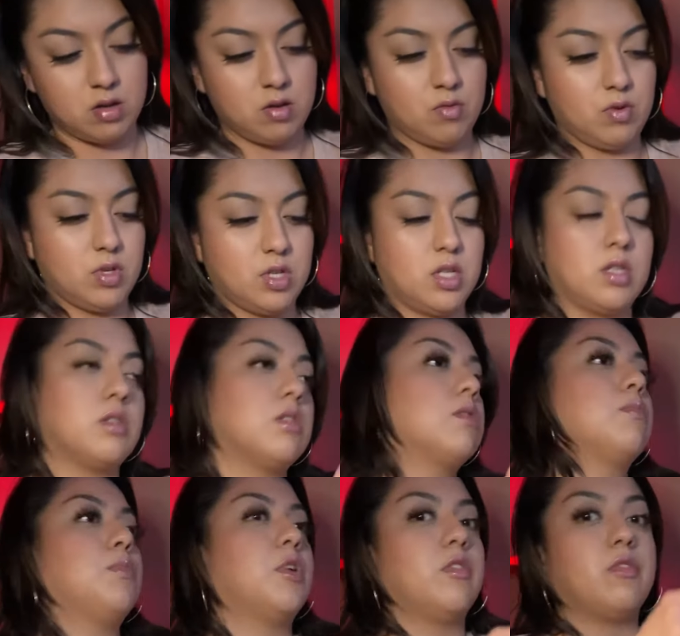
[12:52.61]
which is
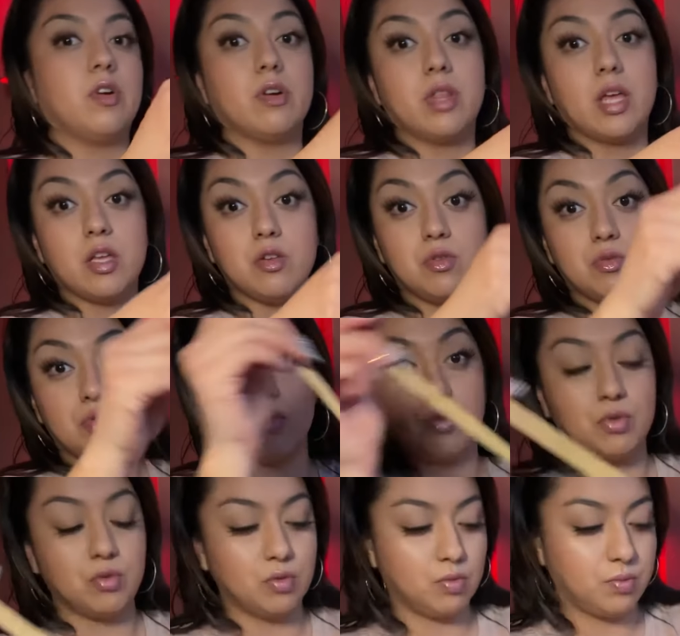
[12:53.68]
preferred that you do